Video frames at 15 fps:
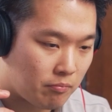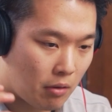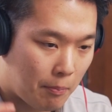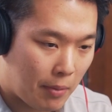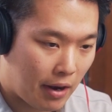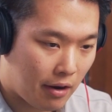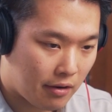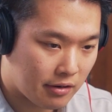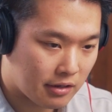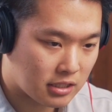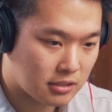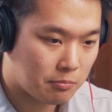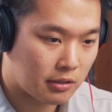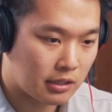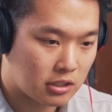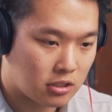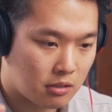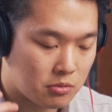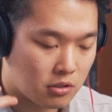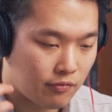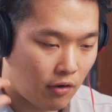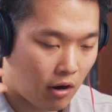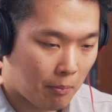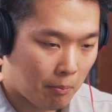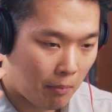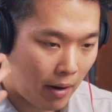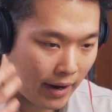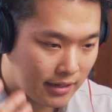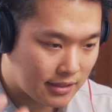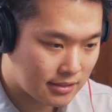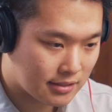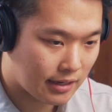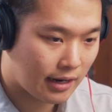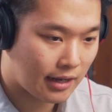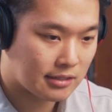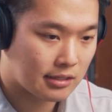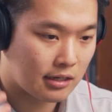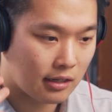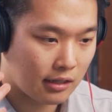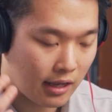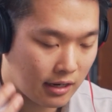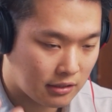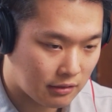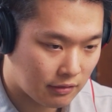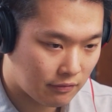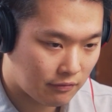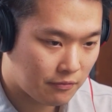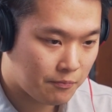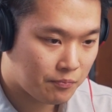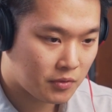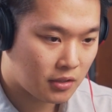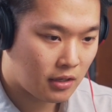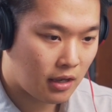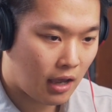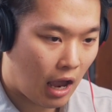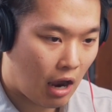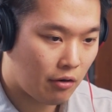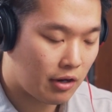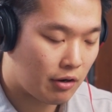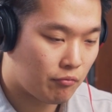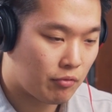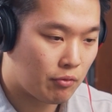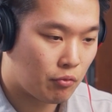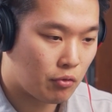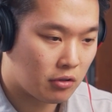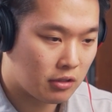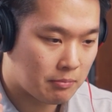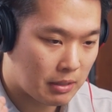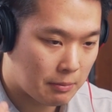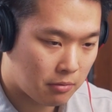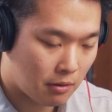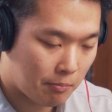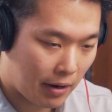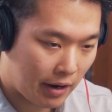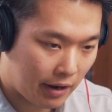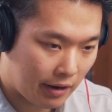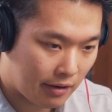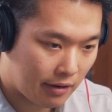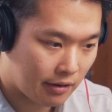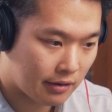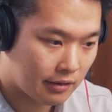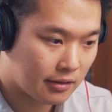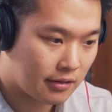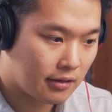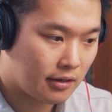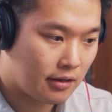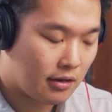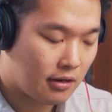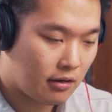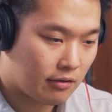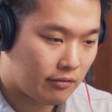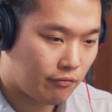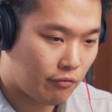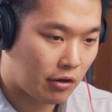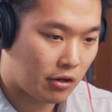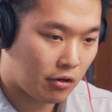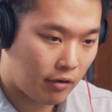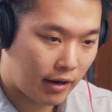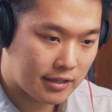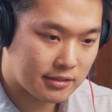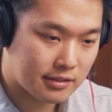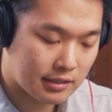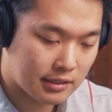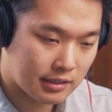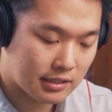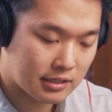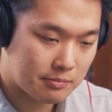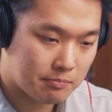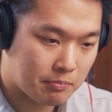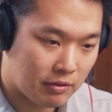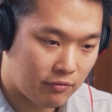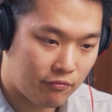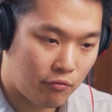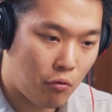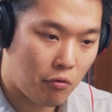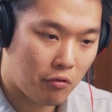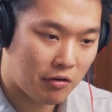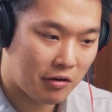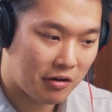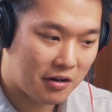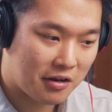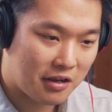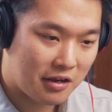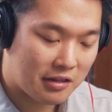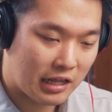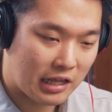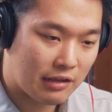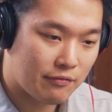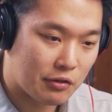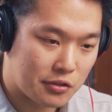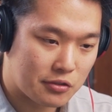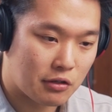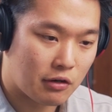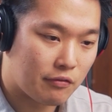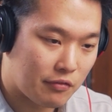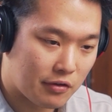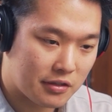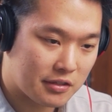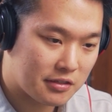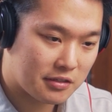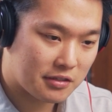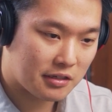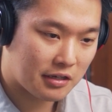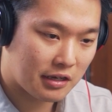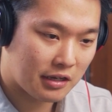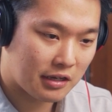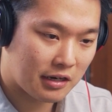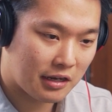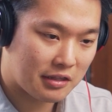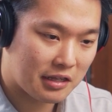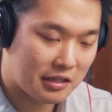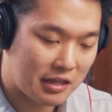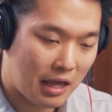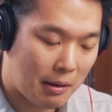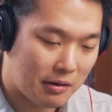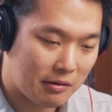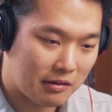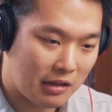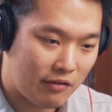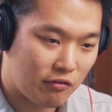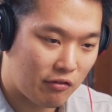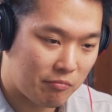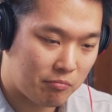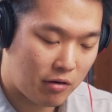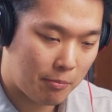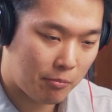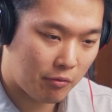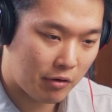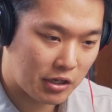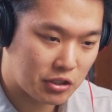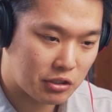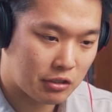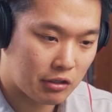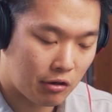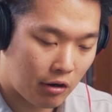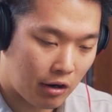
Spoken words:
of preparedness, but in terms of our mindset as a collective, how can we really be prepared for crises before they even surface? And I think that level of preparation and